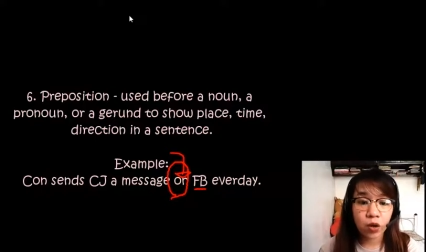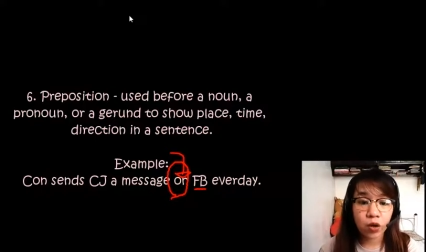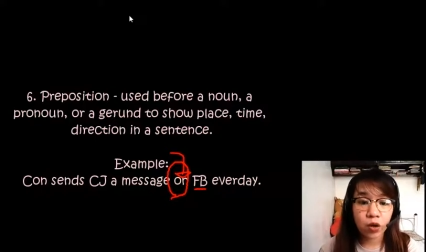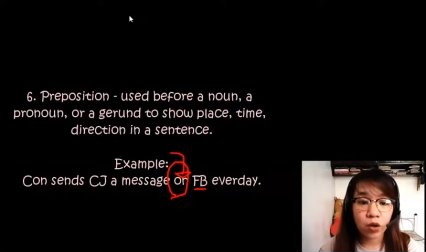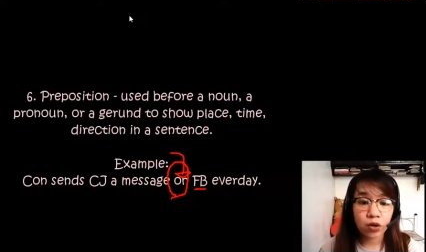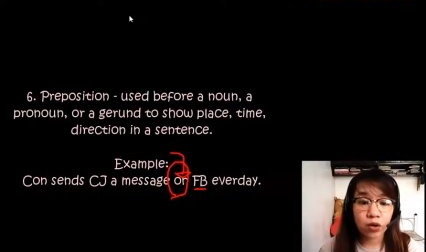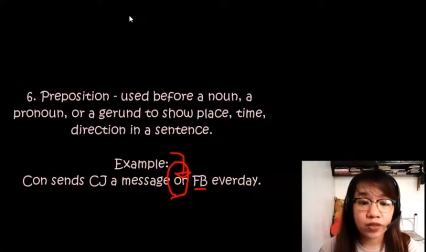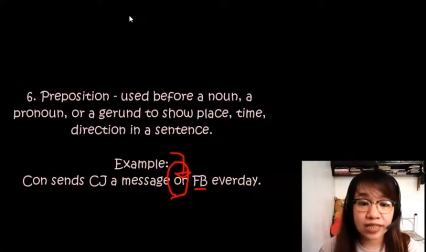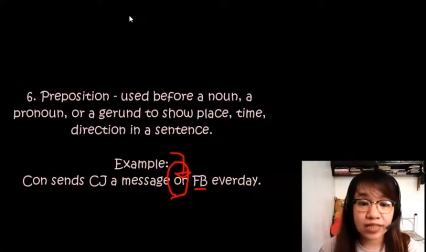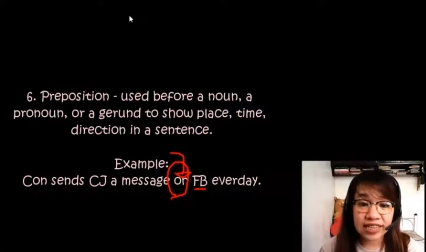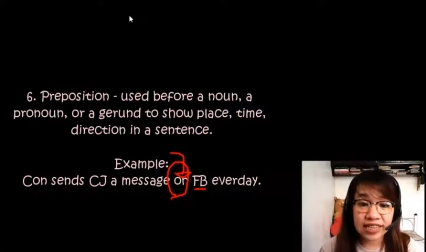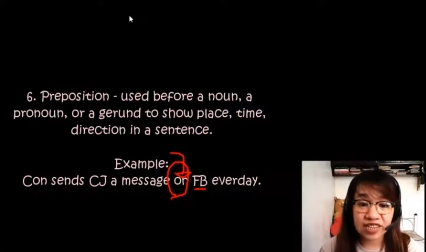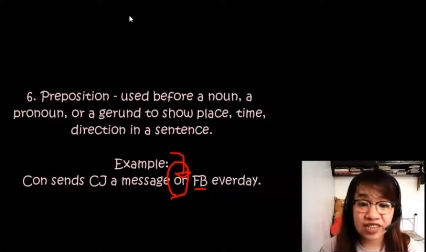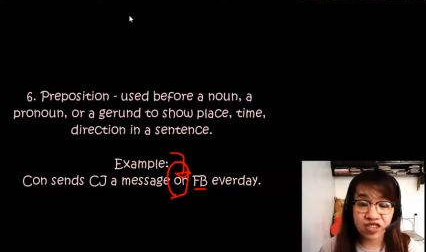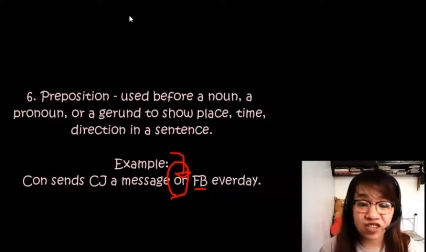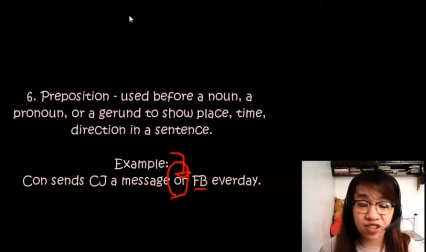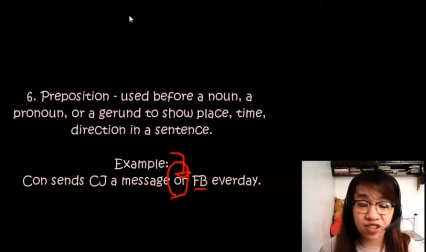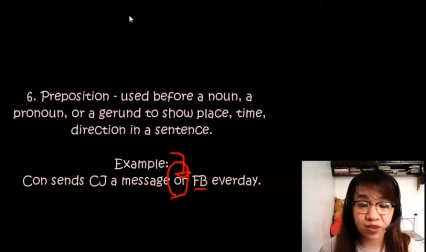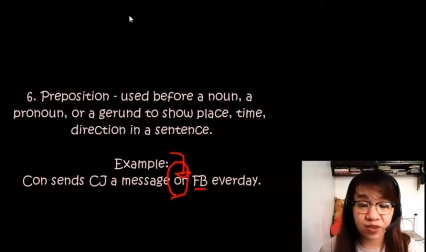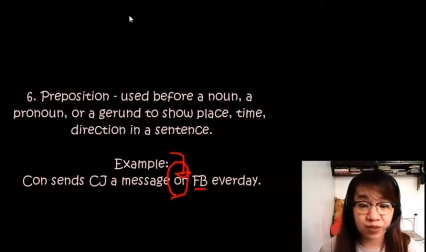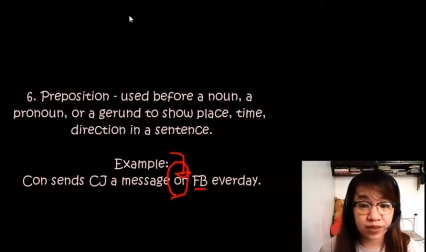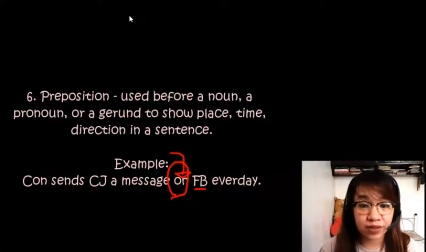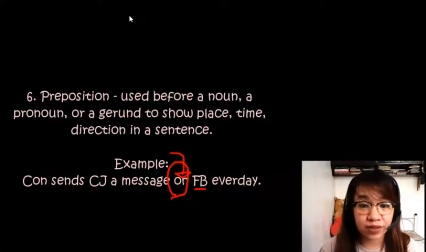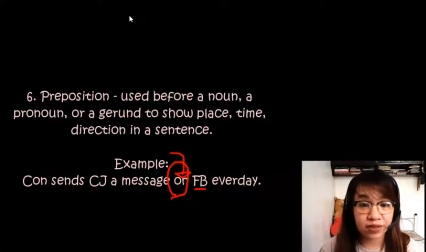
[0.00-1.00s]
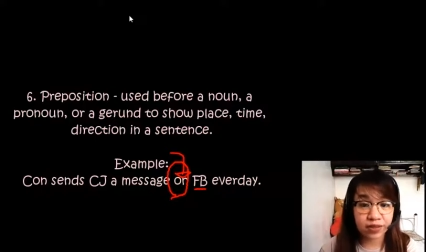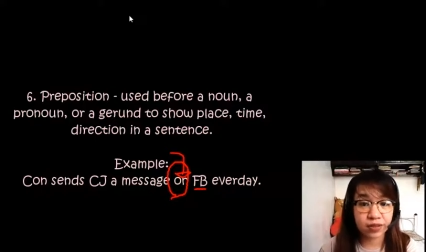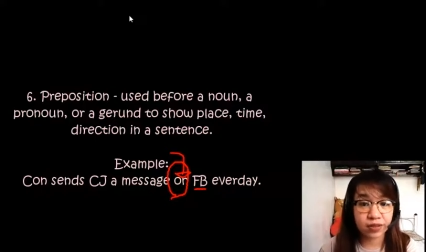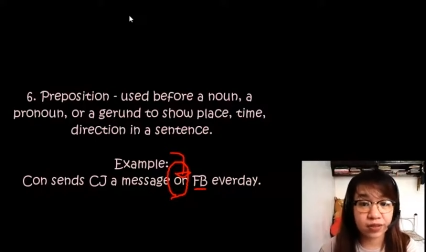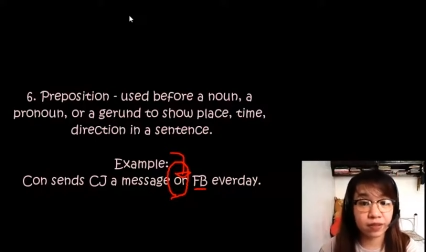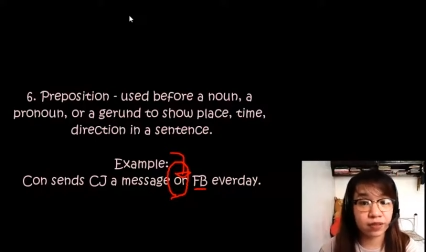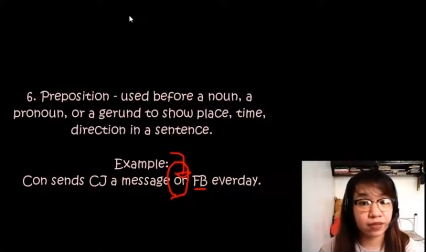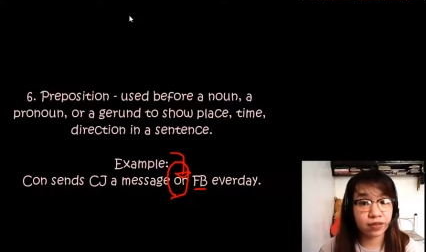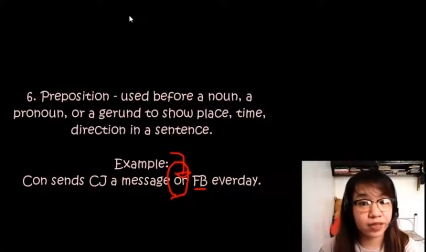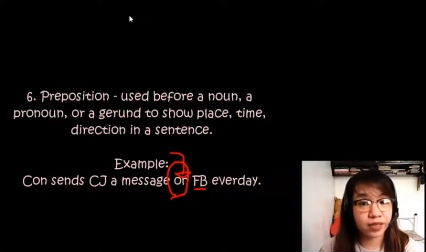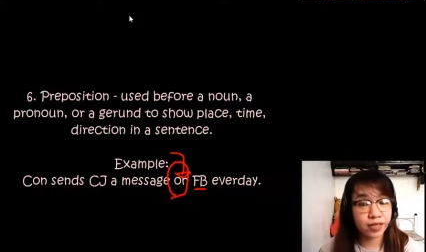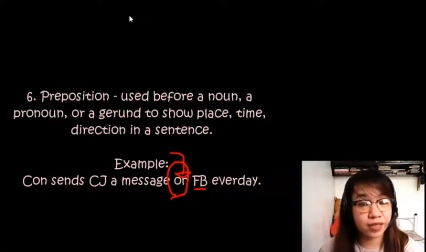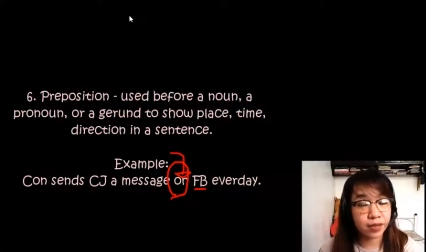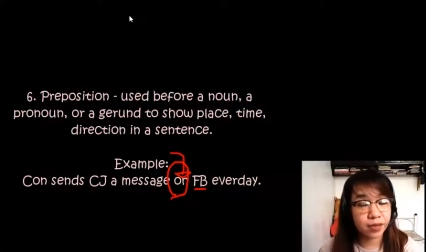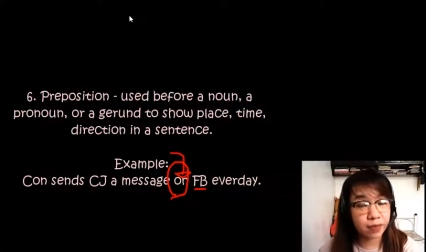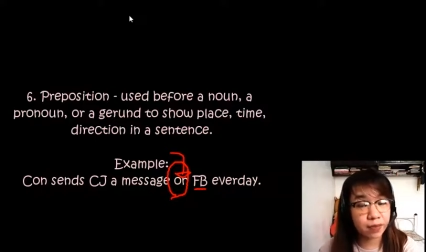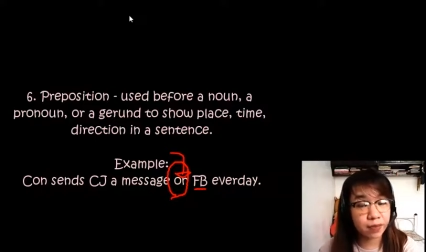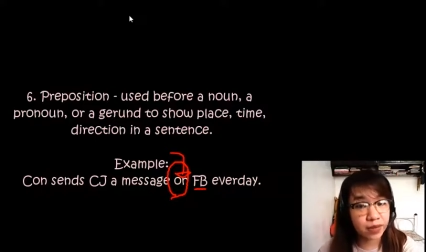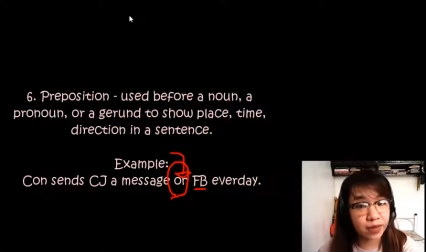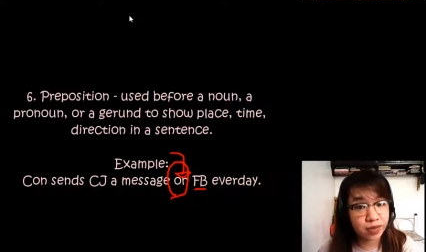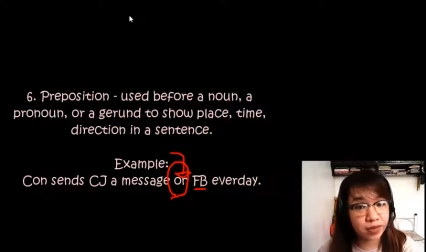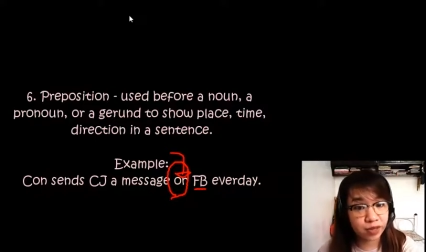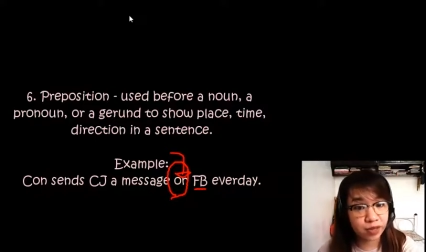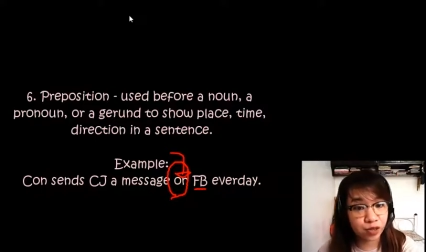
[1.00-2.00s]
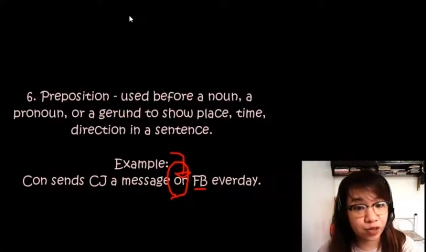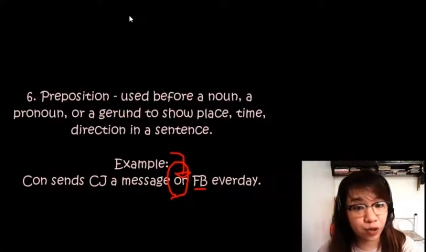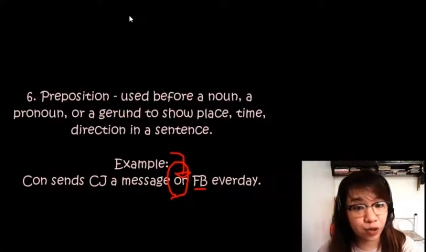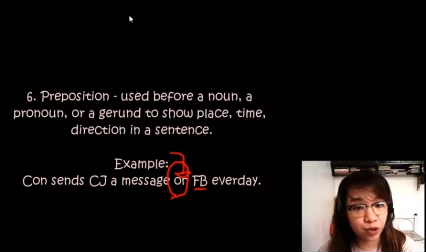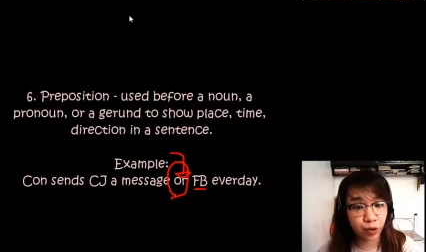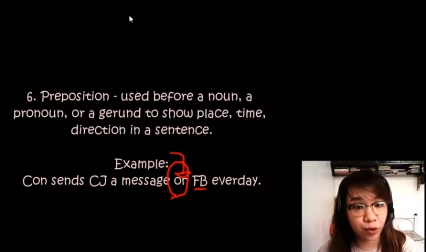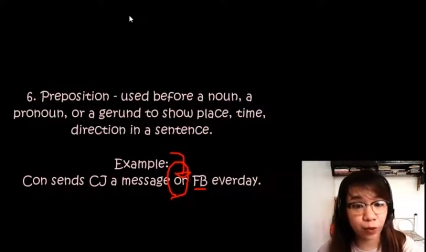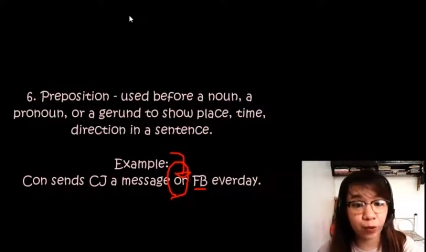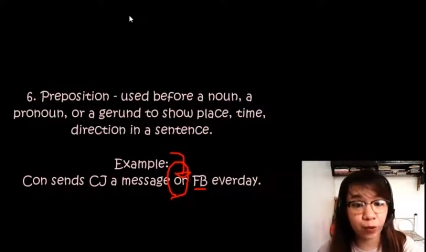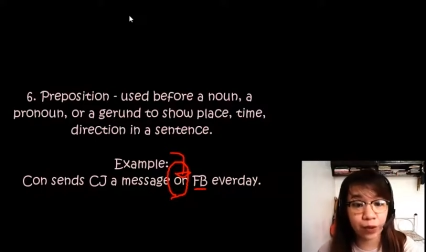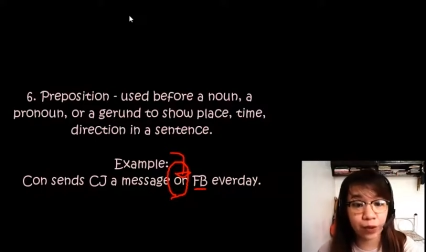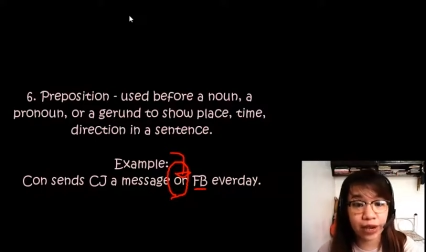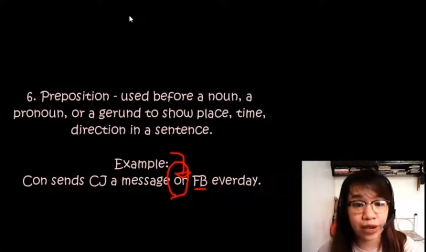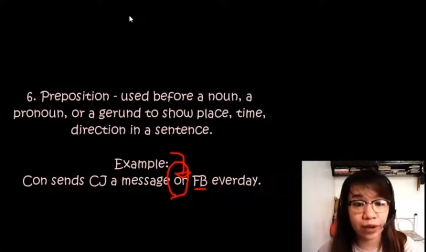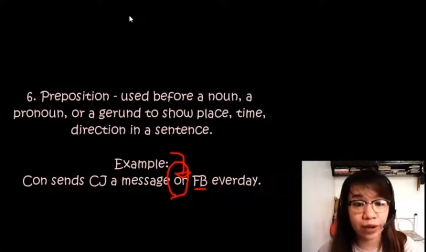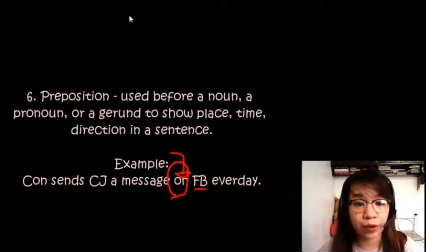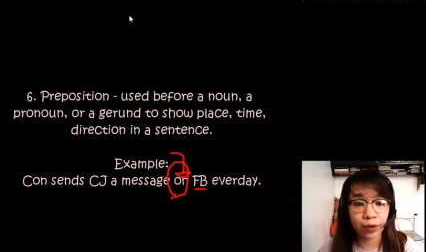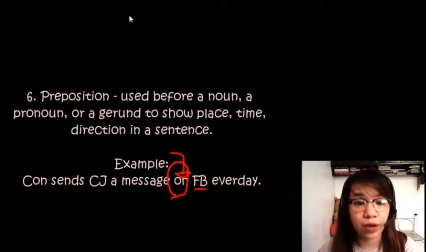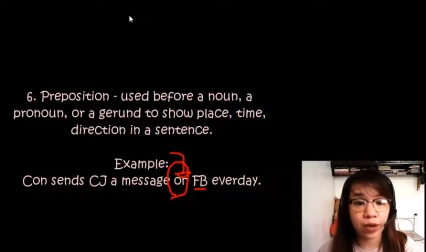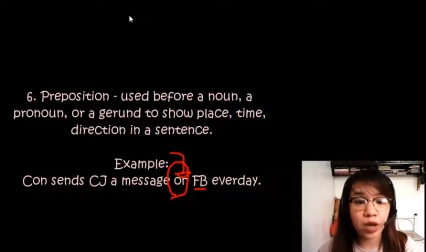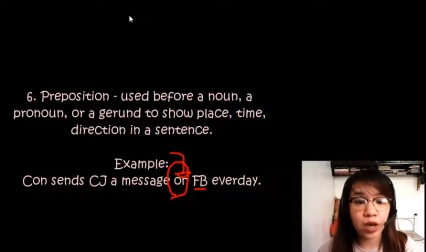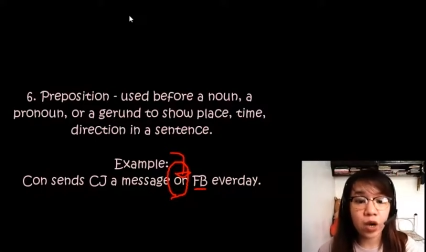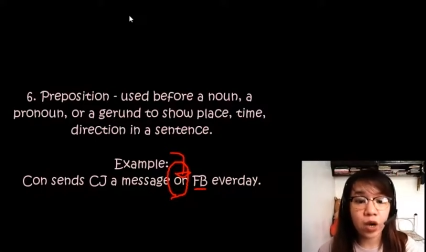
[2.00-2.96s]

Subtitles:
CJ receives the message, or where